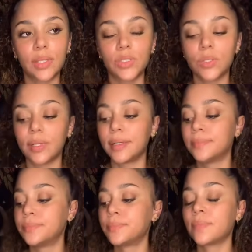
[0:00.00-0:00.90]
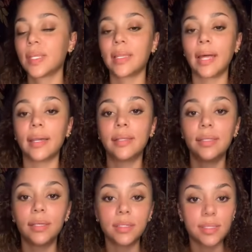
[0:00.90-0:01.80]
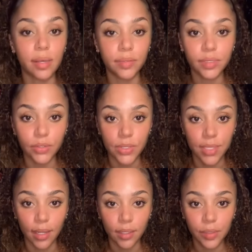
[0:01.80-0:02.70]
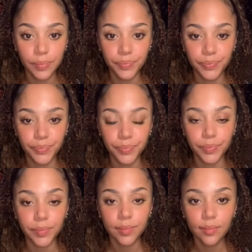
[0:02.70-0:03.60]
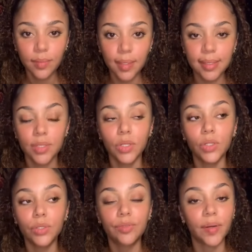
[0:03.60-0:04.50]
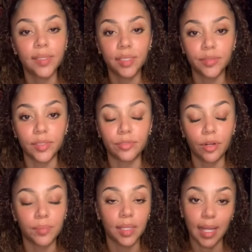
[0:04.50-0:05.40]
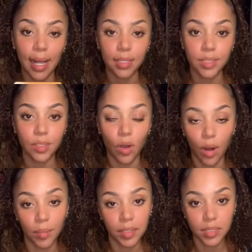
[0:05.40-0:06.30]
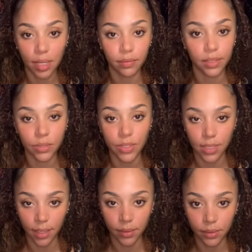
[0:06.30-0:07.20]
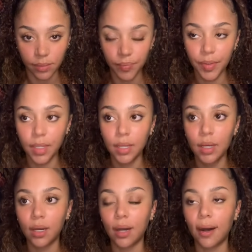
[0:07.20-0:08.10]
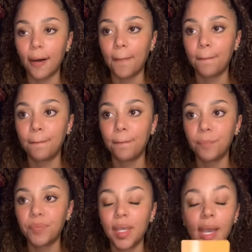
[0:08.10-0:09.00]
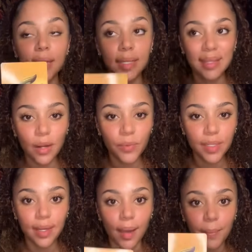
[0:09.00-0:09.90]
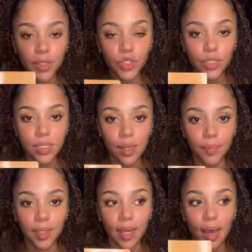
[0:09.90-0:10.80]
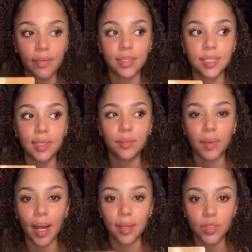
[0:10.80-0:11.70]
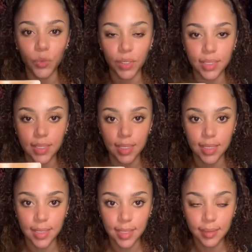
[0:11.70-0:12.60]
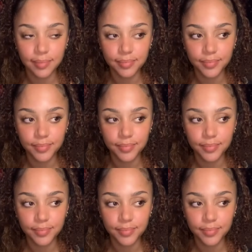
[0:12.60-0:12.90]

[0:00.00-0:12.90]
entering likely a seven-year cycle that's going to look very different from the last karmic seven-year cycle. Um, and in that reading, I mentioned something having dated back in 2016.